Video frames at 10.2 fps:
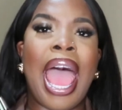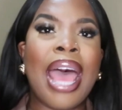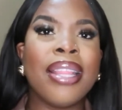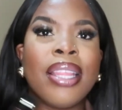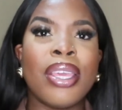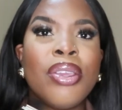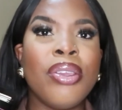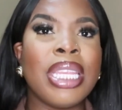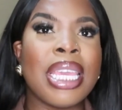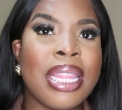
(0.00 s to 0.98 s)
And the
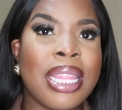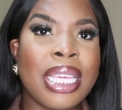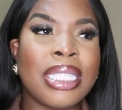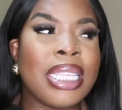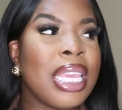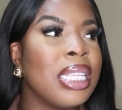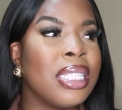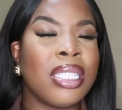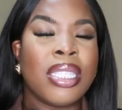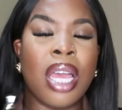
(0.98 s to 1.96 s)
oud in this
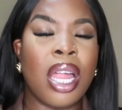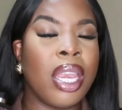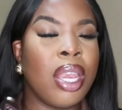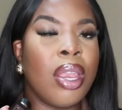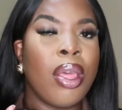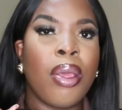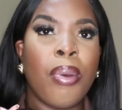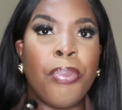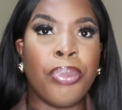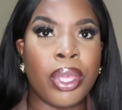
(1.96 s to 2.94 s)
is done
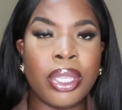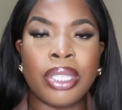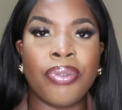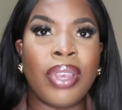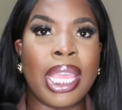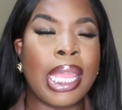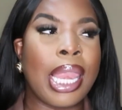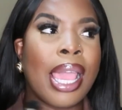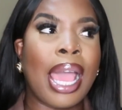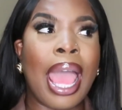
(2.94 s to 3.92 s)
beautifully.
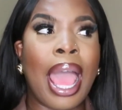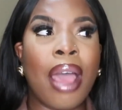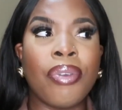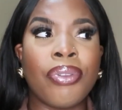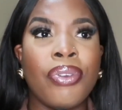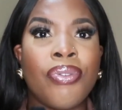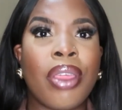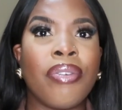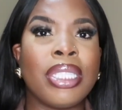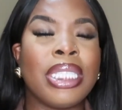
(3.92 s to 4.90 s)
Like, I have a few
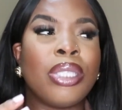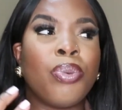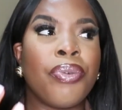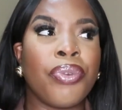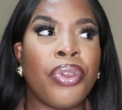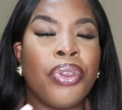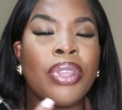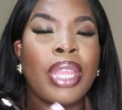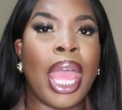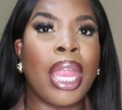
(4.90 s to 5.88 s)
fragrances with
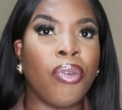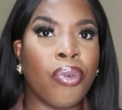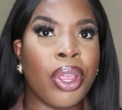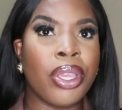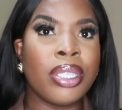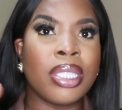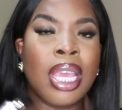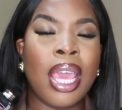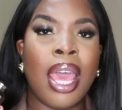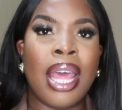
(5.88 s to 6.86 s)
oud and rose
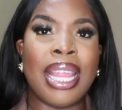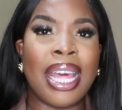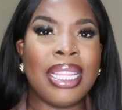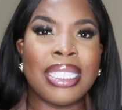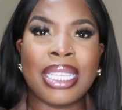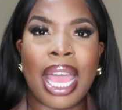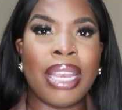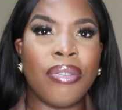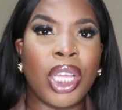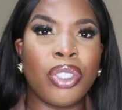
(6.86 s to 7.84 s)
that this
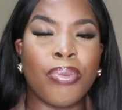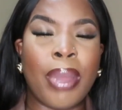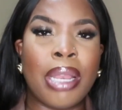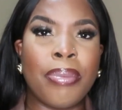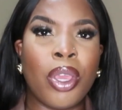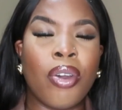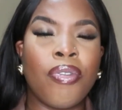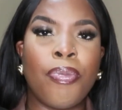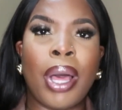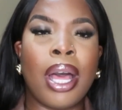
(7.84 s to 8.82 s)
kind of does remind me
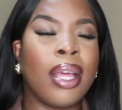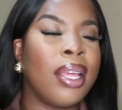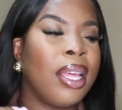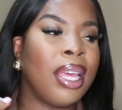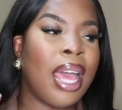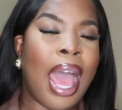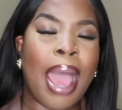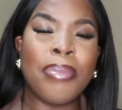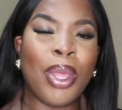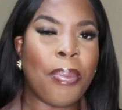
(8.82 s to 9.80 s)
of, but
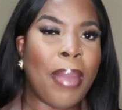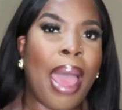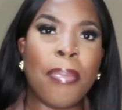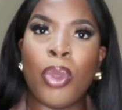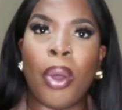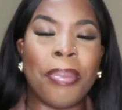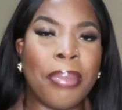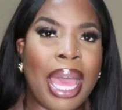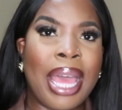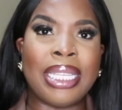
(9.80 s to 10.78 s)
I'm not
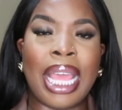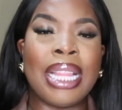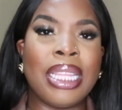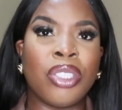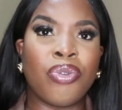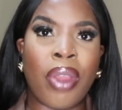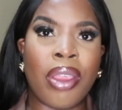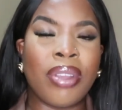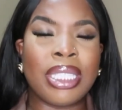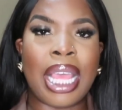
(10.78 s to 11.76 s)
mad at this
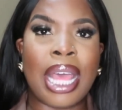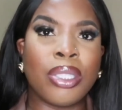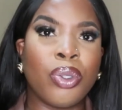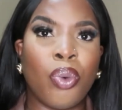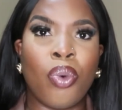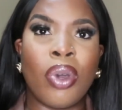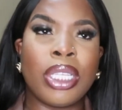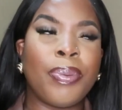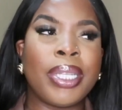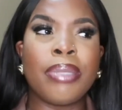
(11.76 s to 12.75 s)
fragrance at all,
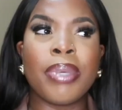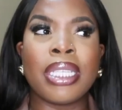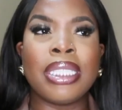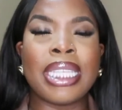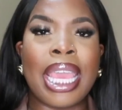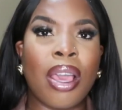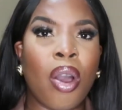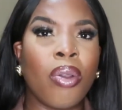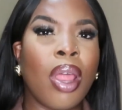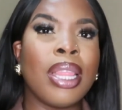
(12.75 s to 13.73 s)
especially because it's getting
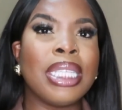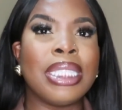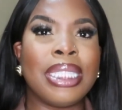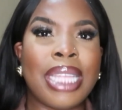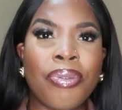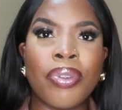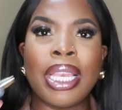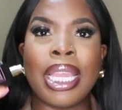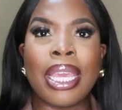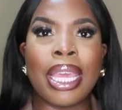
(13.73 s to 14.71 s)
colder. This is
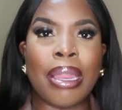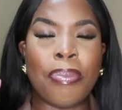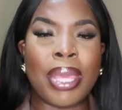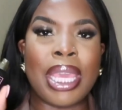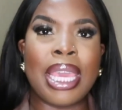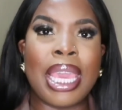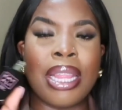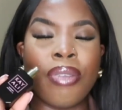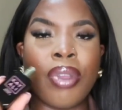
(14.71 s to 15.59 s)
definitely gonna be in the